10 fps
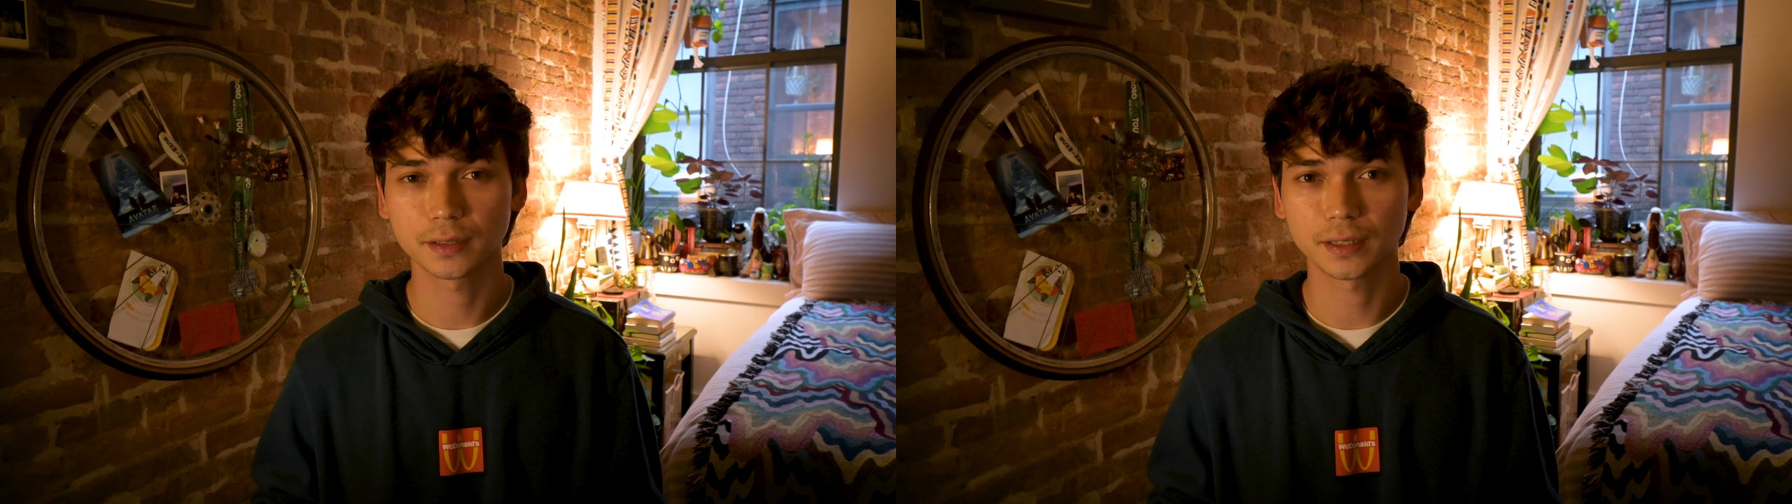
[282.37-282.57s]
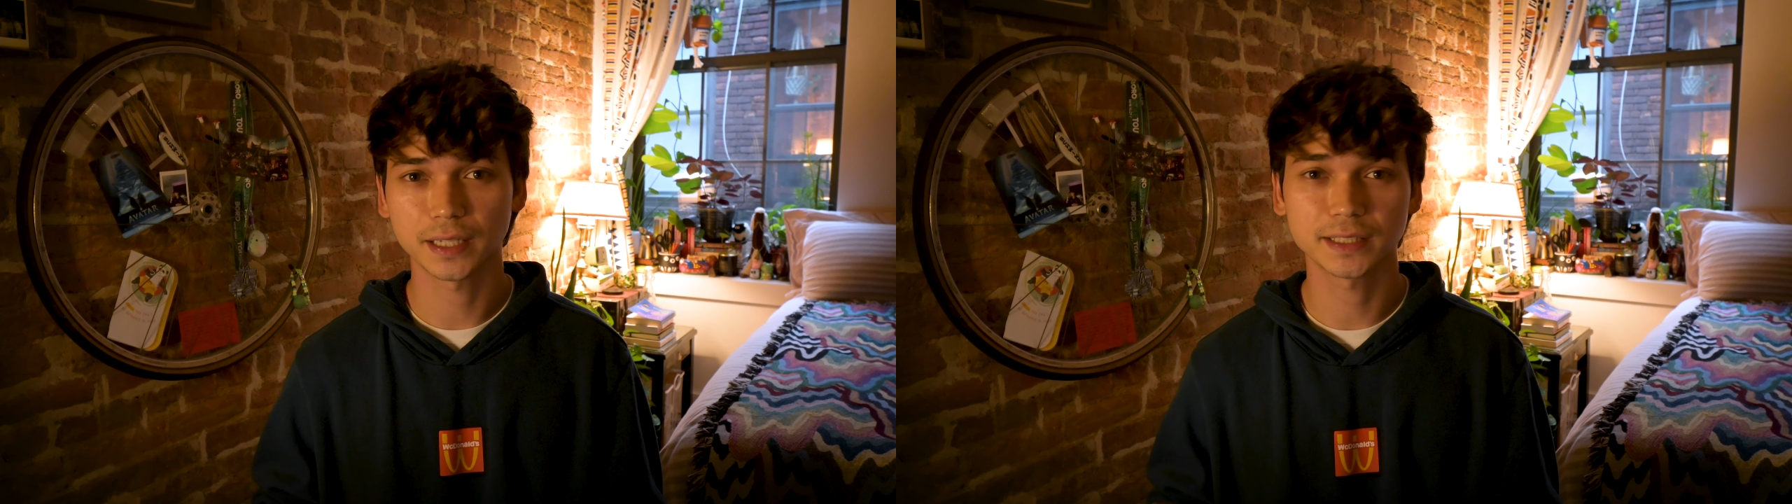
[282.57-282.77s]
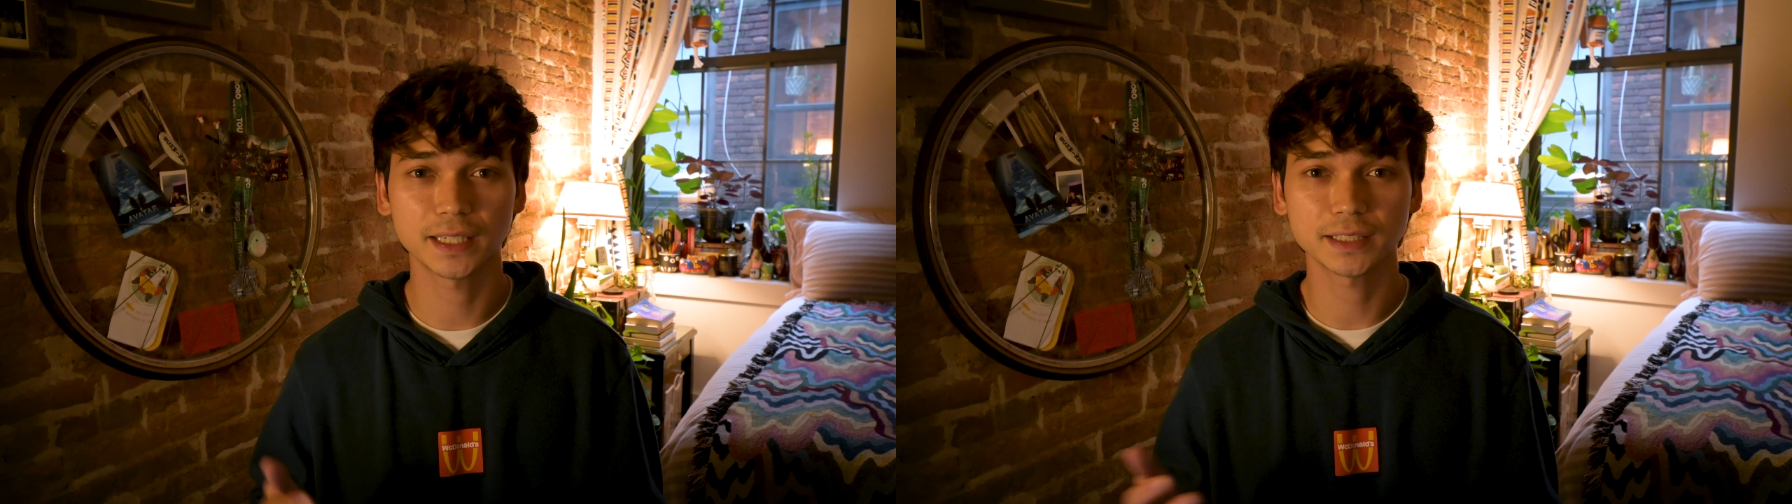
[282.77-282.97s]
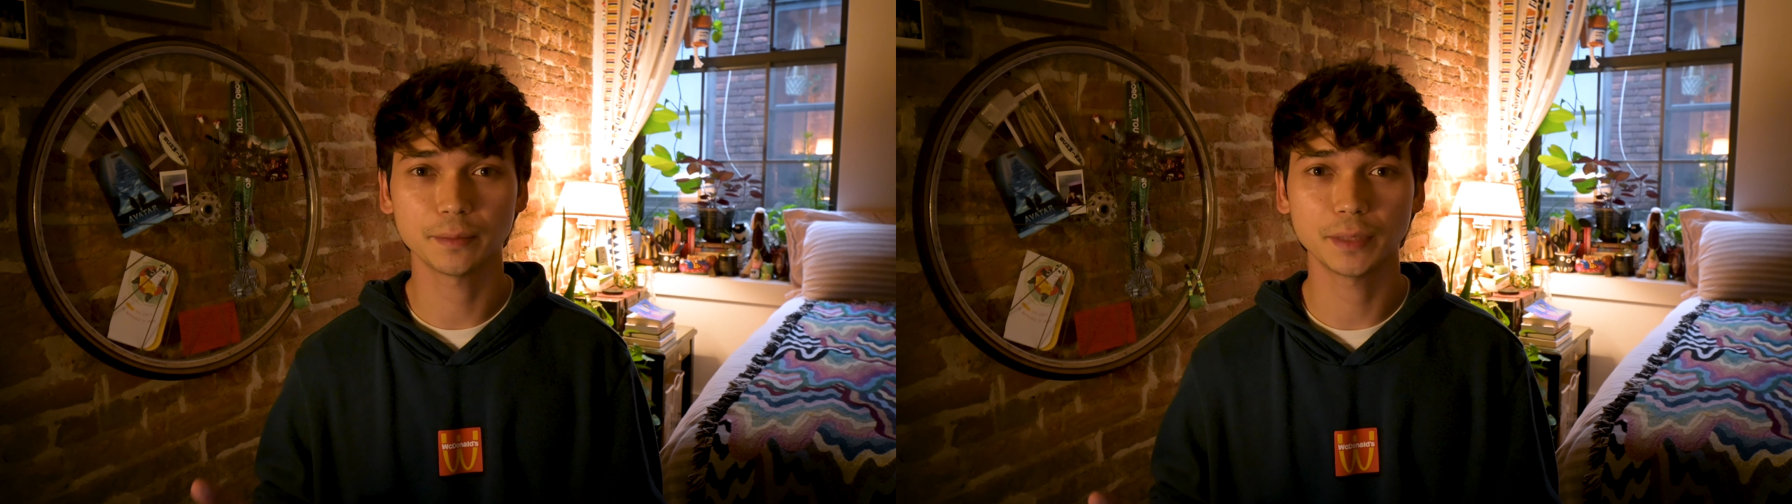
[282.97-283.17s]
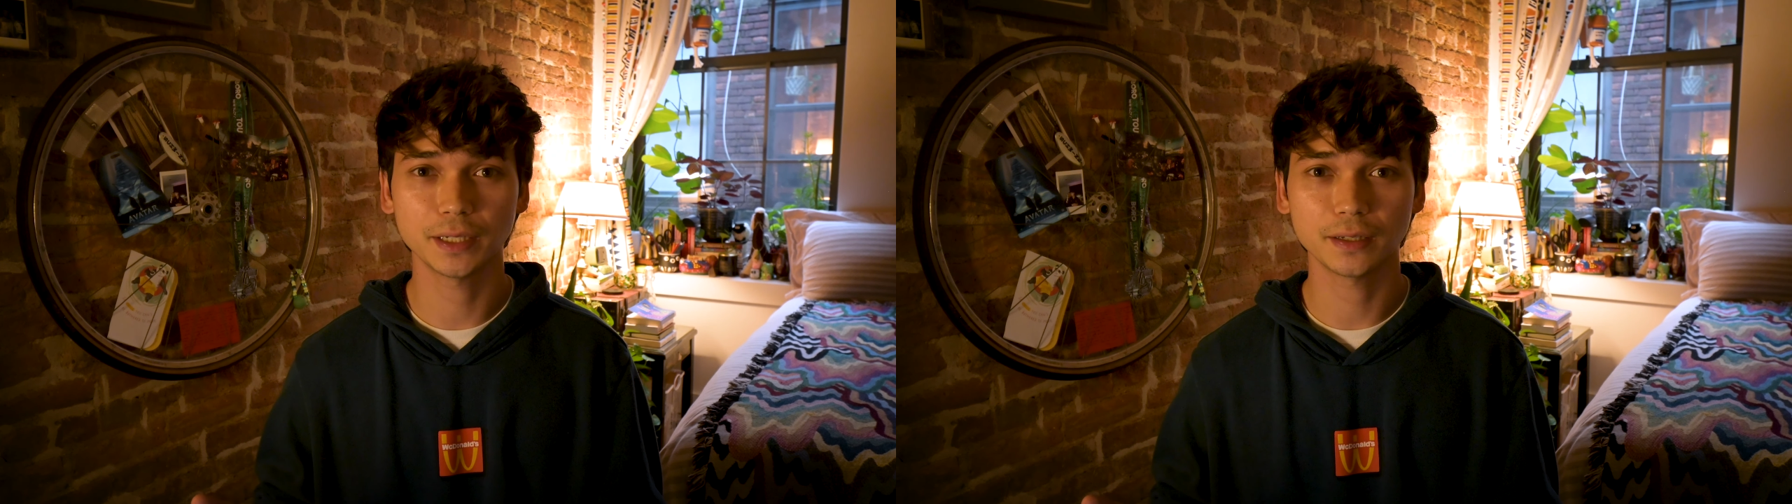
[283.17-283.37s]
gets sent
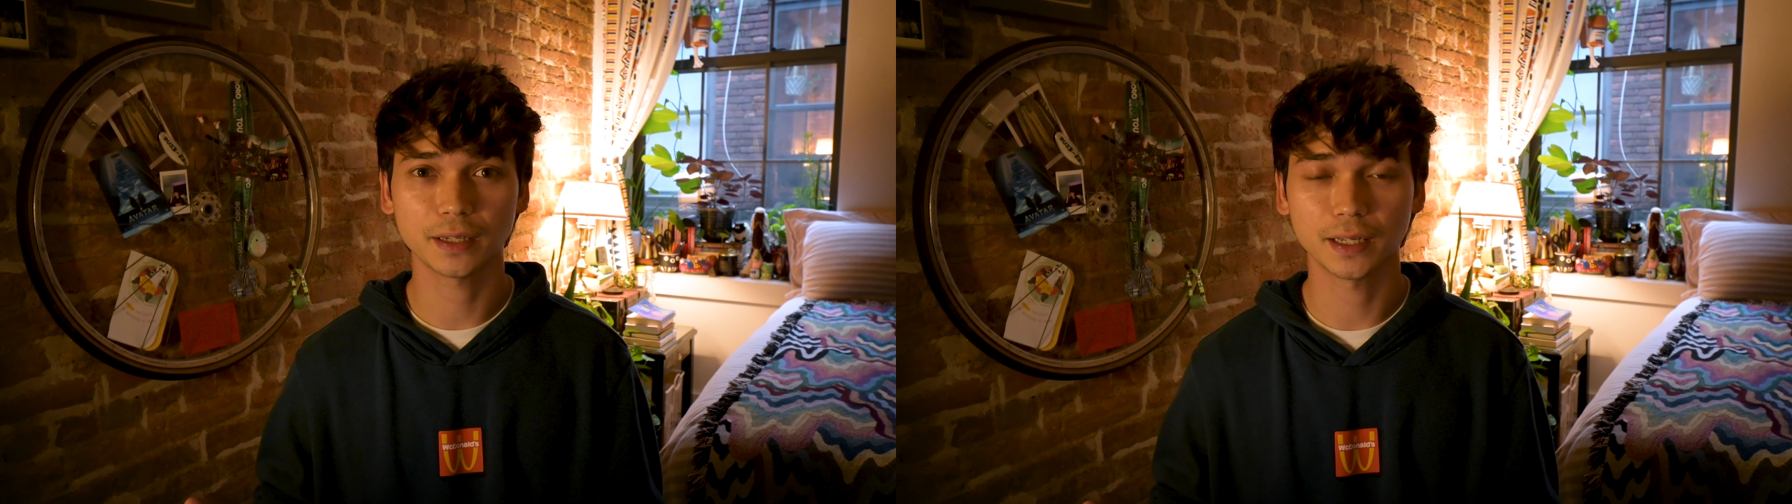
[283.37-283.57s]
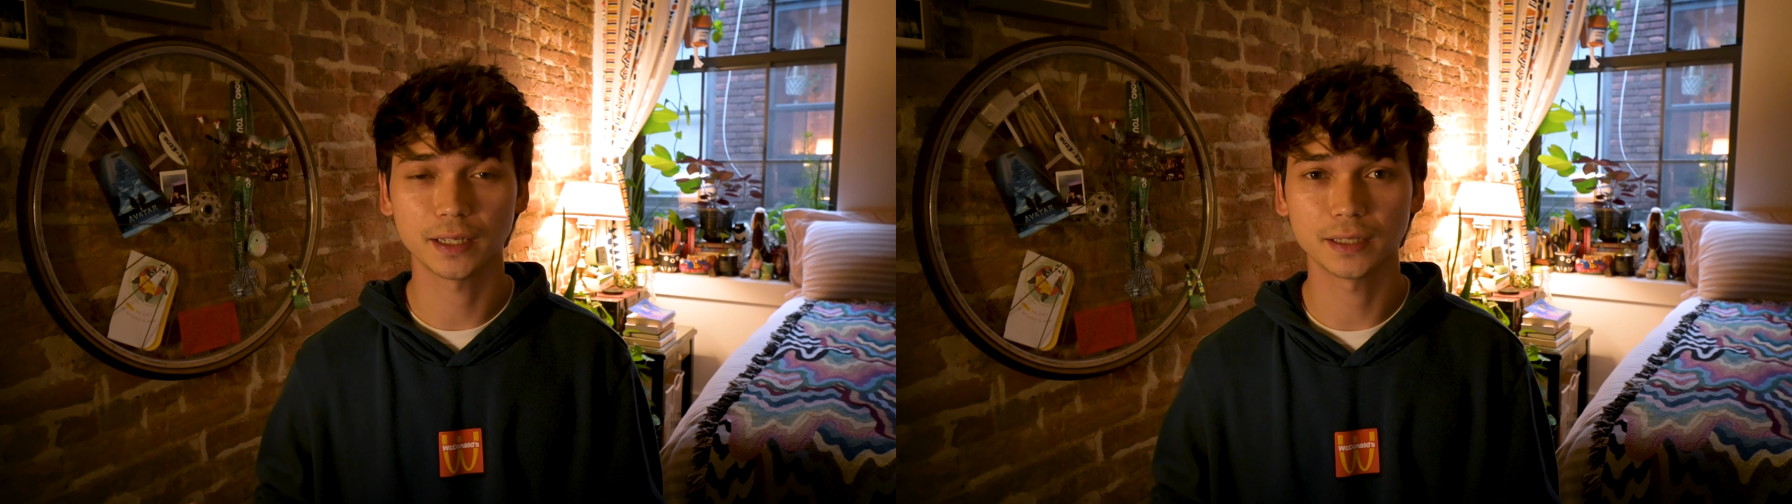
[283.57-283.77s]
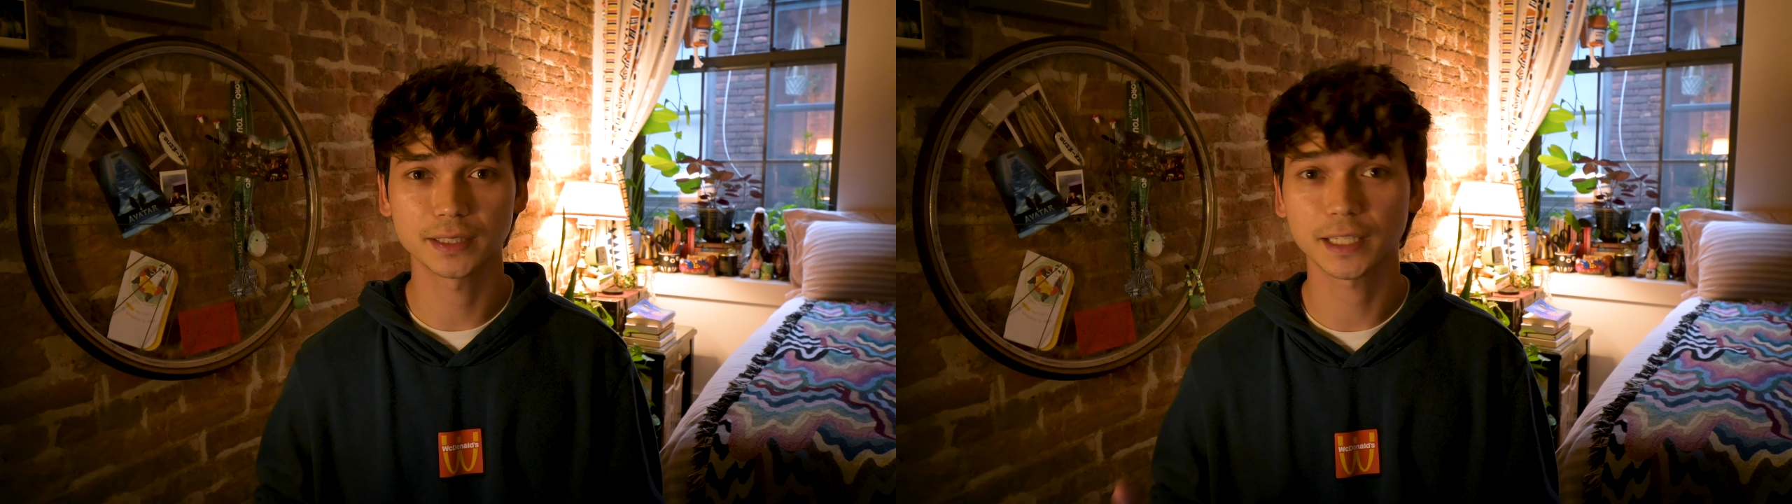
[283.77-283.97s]
to me in